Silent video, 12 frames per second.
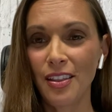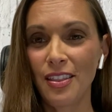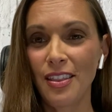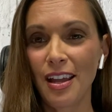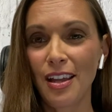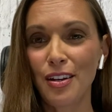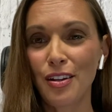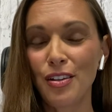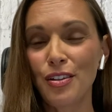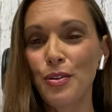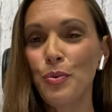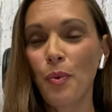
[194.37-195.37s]
then
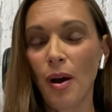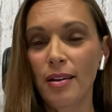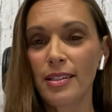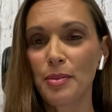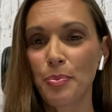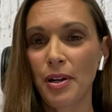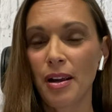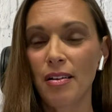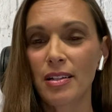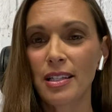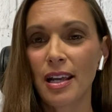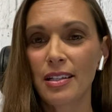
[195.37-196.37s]
you want to
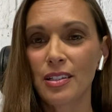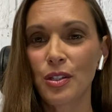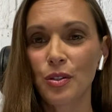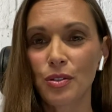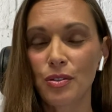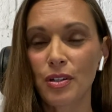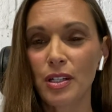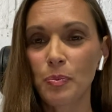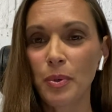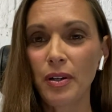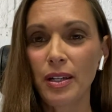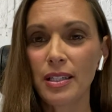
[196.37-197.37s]
prioritize the user
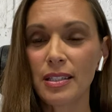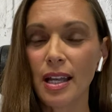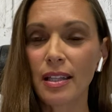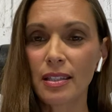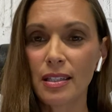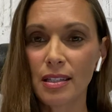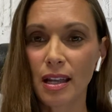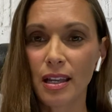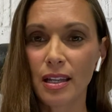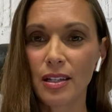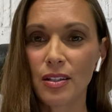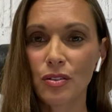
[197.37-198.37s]
experience at the
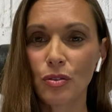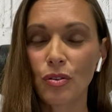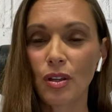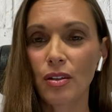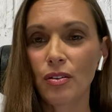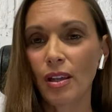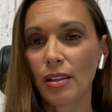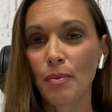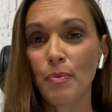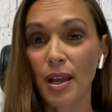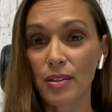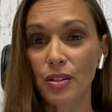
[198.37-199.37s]
site so that you get the
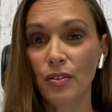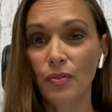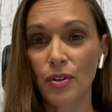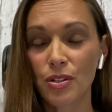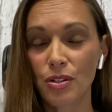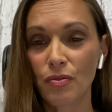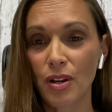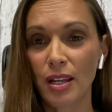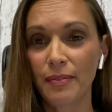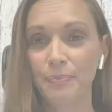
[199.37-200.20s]
best conversion rate.